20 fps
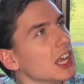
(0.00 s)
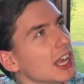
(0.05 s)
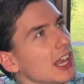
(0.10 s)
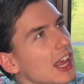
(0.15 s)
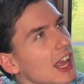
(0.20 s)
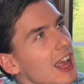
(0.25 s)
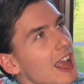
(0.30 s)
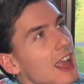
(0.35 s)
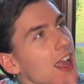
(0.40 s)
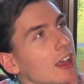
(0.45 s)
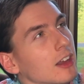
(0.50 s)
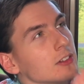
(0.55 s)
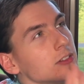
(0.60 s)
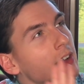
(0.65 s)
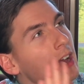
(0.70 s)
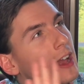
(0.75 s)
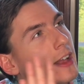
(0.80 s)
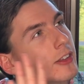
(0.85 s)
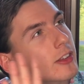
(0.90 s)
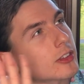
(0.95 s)
And
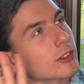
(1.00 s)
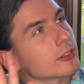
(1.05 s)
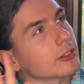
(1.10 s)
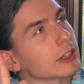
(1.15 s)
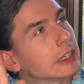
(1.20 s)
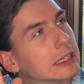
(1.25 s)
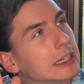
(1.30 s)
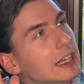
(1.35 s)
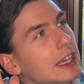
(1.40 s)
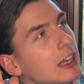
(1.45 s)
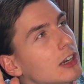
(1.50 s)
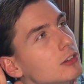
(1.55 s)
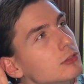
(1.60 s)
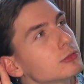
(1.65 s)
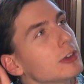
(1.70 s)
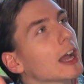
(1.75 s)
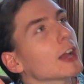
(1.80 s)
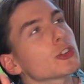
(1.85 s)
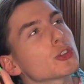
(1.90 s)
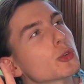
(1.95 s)
lastly, an
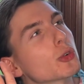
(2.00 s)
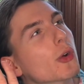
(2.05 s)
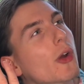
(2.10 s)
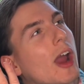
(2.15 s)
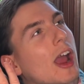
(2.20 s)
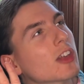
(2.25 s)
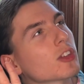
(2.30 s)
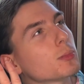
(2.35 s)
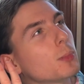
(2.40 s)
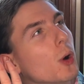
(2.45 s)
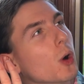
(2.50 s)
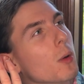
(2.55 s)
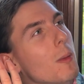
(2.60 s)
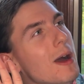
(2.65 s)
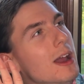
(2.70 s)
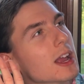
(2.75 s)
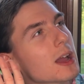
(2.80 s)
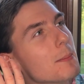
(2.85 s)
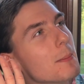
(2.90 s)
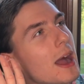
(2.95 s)
electric grass
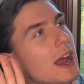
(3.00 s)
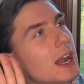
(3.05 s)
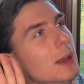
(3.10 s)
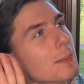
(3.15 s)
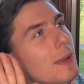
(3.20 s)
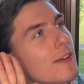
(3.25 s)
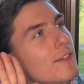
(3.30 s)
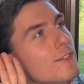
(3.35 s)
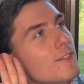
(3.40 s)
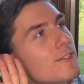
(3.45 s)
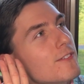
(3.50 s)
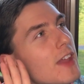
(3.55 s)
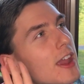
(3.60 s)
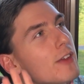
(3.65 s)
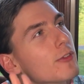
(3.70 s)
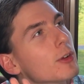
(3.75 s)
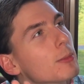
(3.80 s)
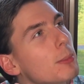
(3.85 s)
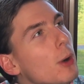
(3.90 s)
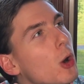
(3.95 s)
Pokemon combining my
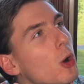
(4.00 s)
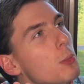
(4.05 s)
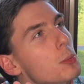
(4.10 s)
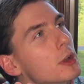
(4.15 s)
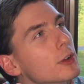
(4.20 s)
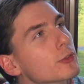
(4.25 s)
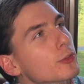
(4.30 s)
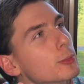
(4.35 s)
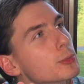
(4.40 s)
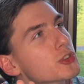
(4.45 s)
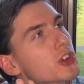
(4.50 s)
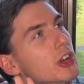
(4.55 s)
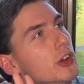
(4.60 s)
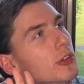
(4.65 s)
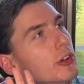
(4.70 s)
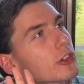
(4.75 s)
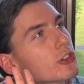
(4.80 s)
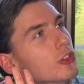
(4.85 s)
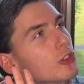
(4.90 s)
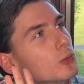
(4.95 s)
favorite Pokemon from
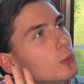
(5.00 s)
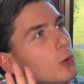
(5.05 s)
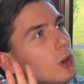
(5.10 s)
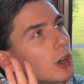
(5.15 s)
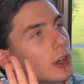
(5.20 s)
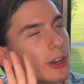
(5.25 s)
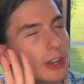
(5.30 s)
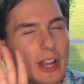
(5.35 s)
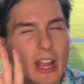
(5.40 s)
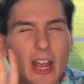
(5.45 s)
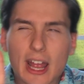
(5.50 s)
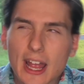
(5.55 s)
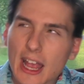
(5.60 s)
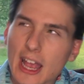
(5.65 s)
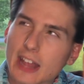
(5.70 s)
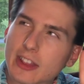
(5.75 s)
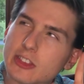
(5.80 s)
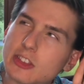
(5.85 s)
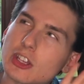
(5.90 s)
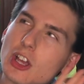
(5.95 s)
Generation 1
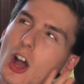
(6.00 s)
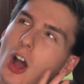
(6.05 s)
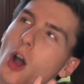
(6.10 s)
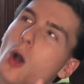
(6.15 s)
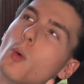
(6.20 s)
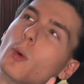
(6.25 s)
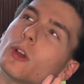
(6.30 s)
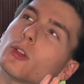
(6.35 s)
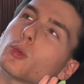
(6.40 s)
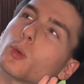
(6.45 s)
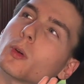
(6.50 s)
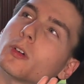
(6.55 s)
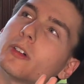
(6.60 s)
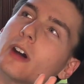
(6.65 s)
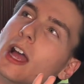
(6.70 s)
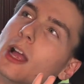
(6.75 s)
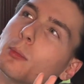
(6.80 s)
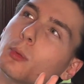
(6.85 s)
and the always reliable